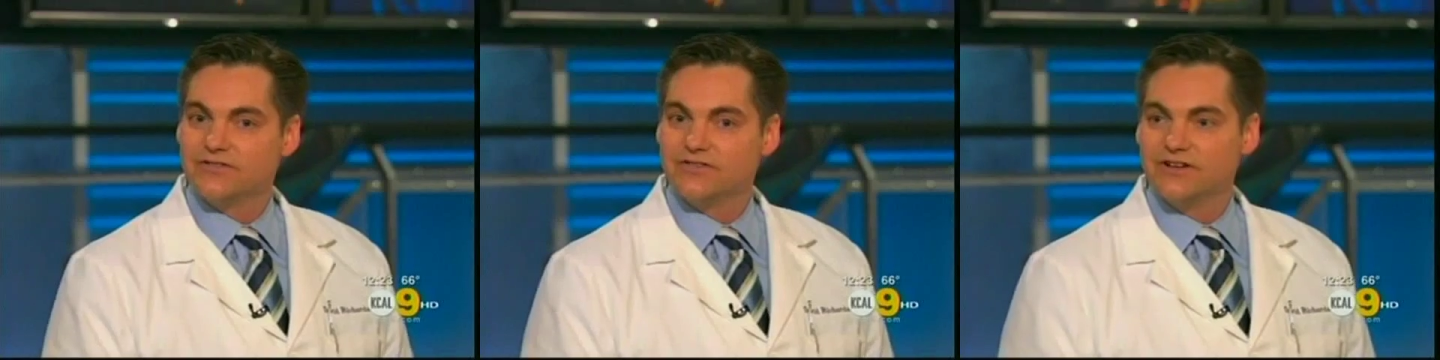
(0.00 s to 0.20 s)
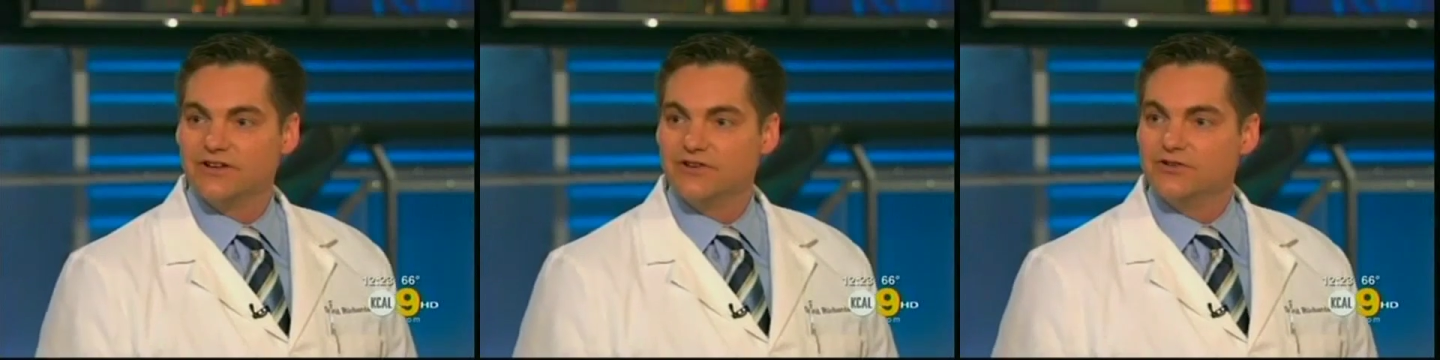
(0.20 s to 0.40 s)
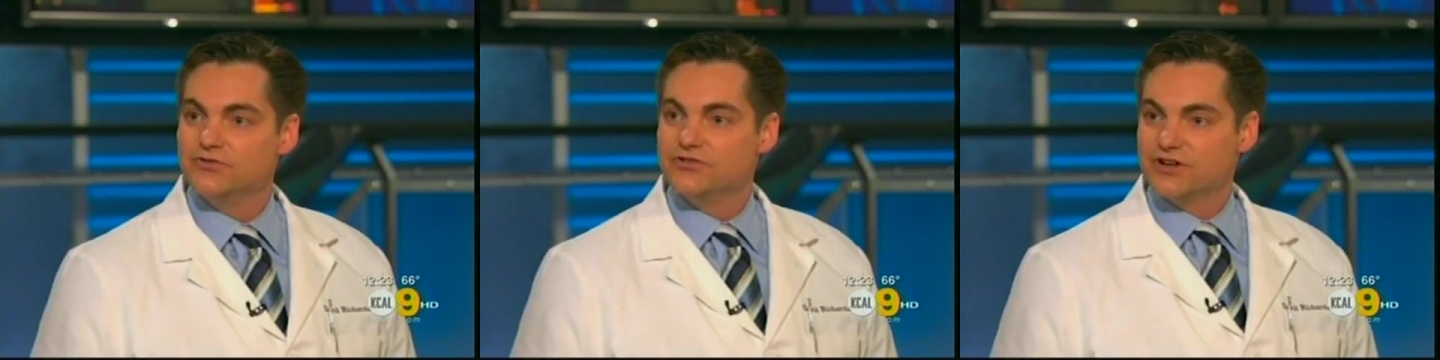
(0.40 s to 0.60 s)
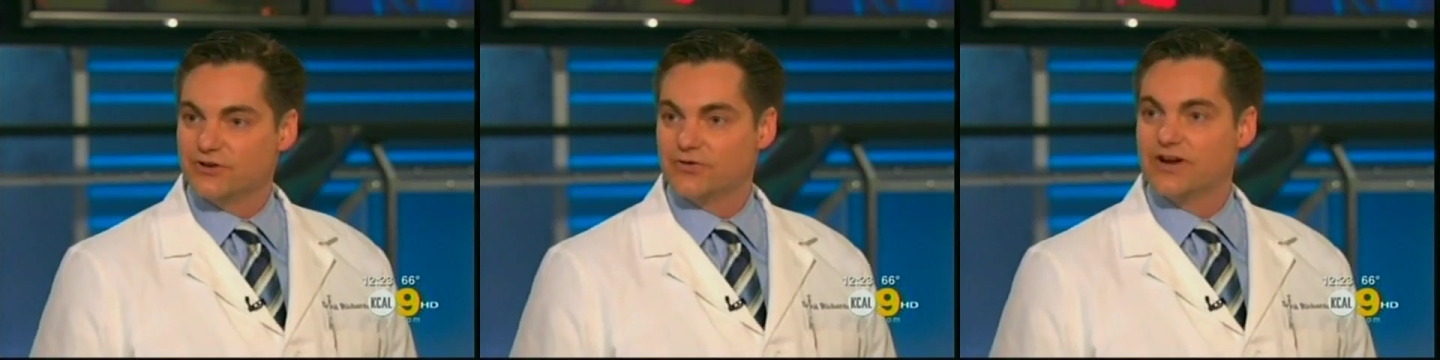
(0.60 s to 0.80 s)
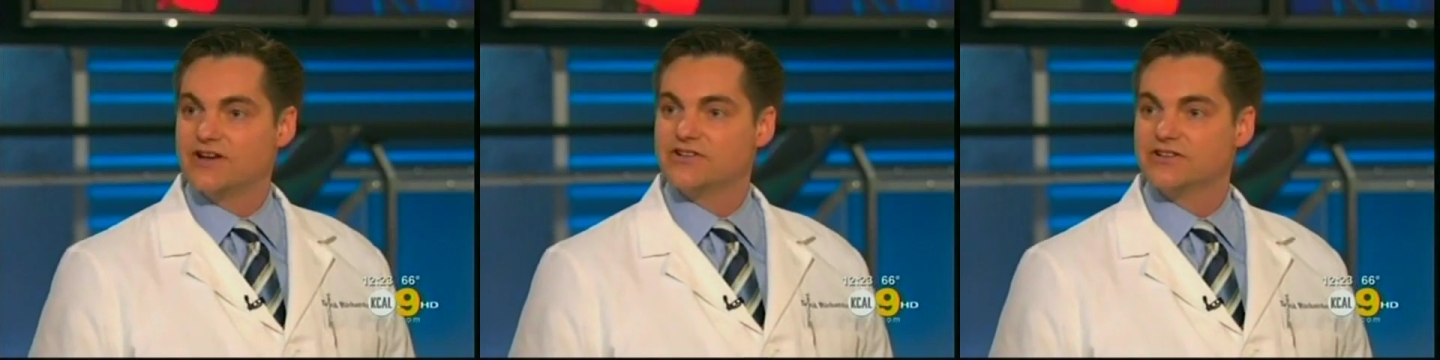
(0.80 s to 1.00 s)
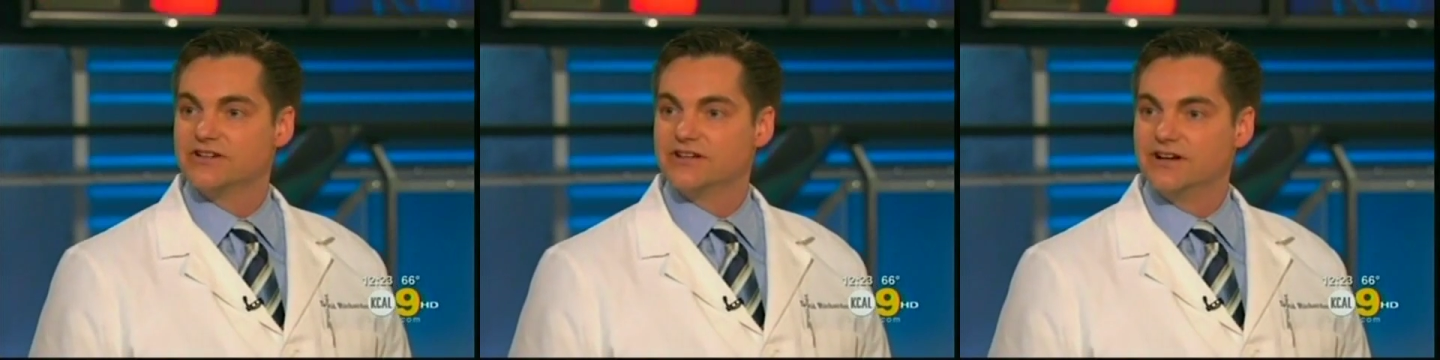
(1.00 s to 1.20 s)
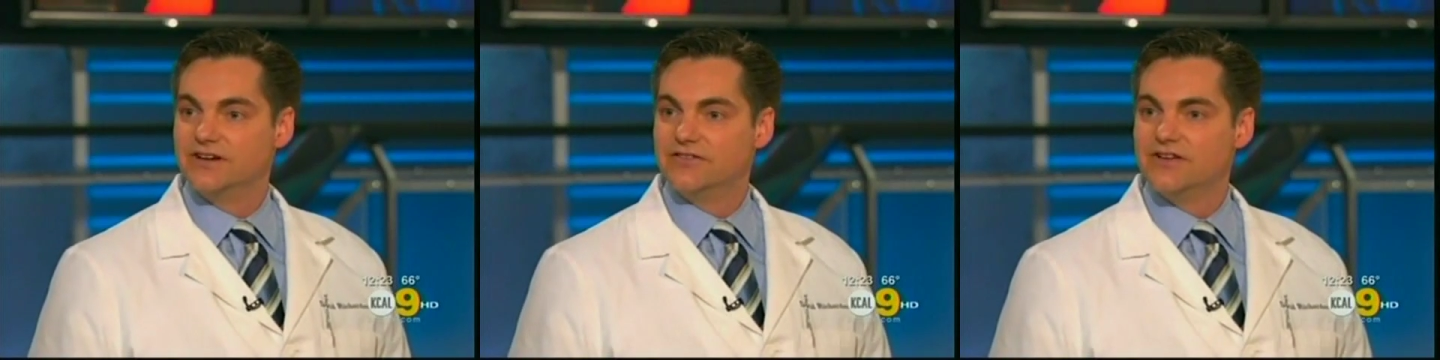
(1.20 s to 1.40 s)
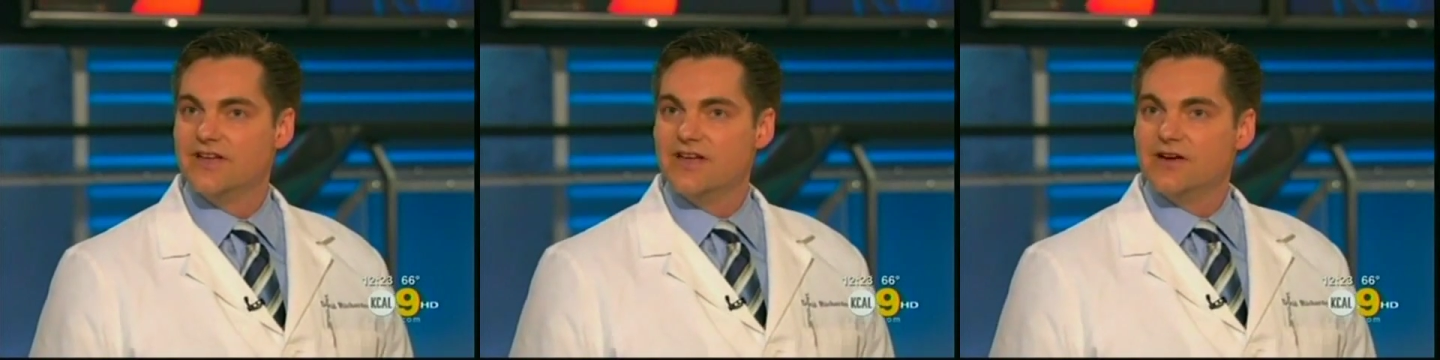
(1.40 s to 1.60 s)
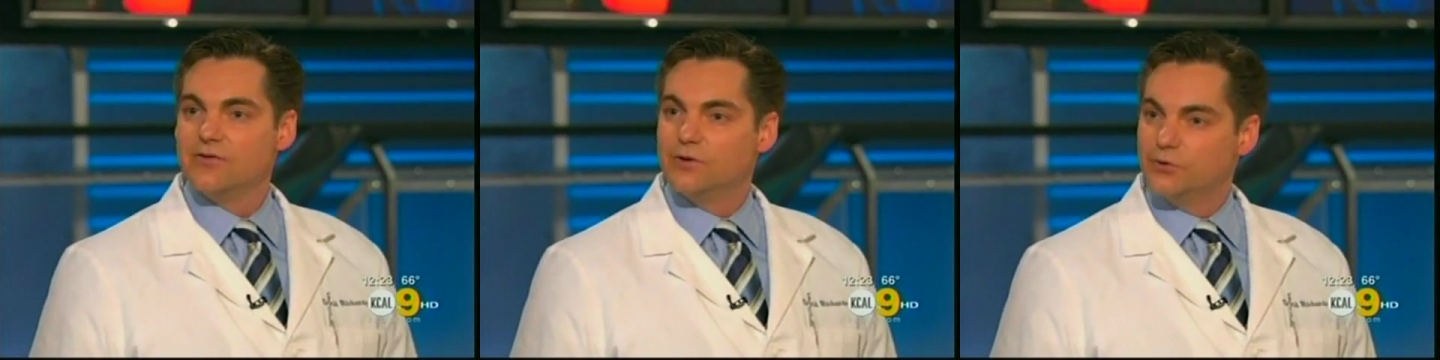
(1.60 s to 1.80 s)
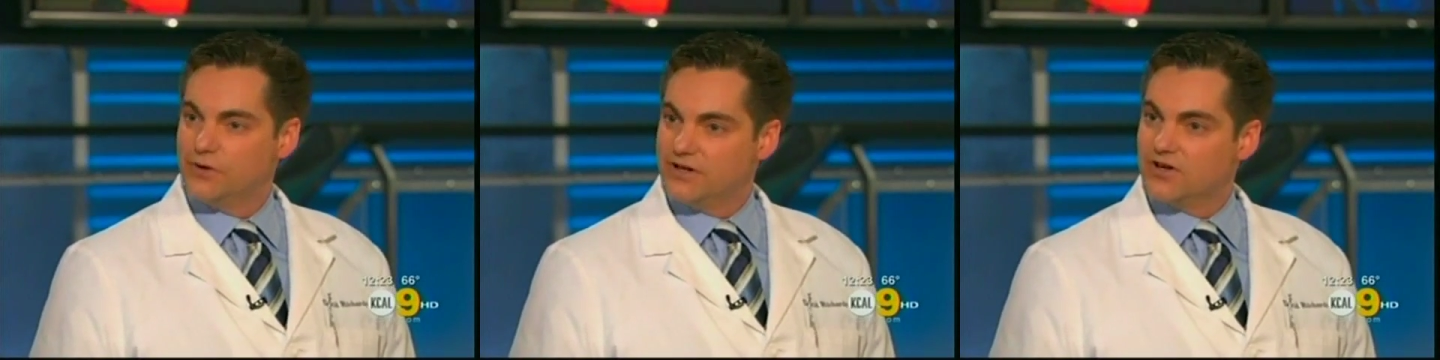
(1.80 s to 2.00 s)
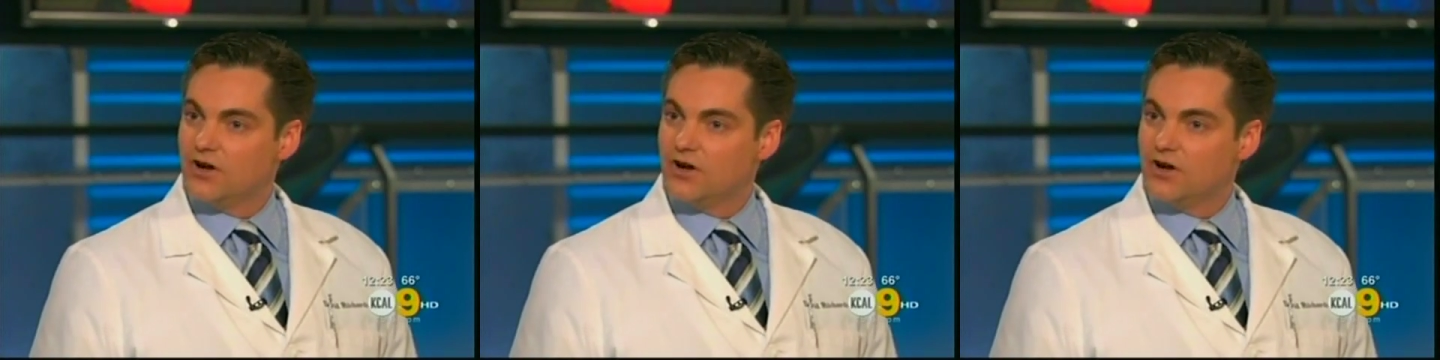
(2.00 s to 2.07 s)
of a new generation of what we'd